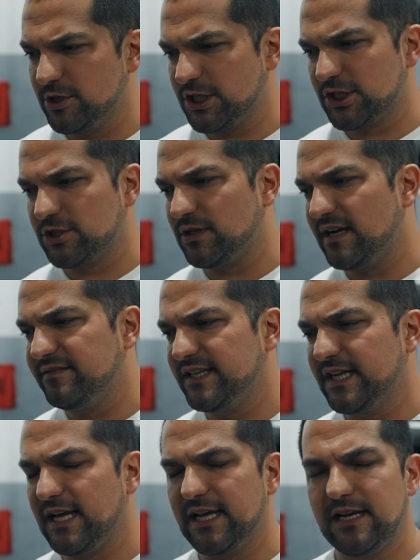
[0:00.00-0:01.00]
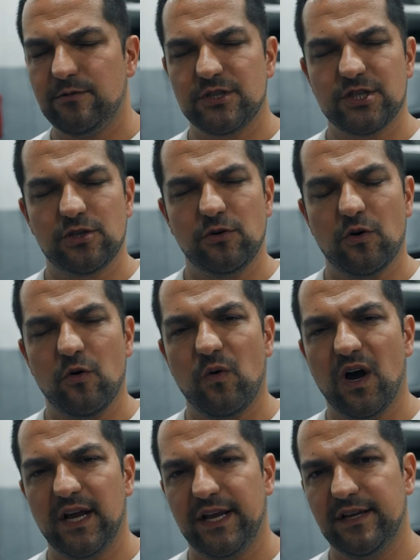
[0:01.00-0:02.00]
just driving and it was so
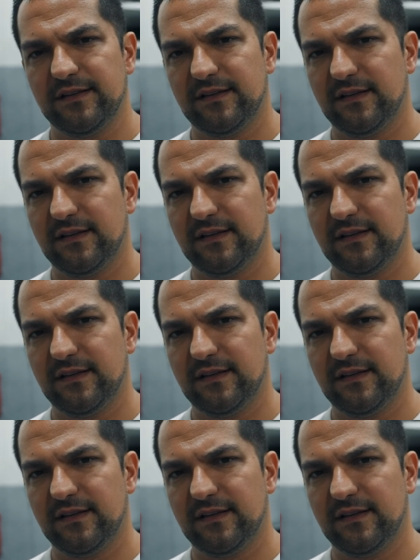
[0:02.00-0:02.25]
quiet,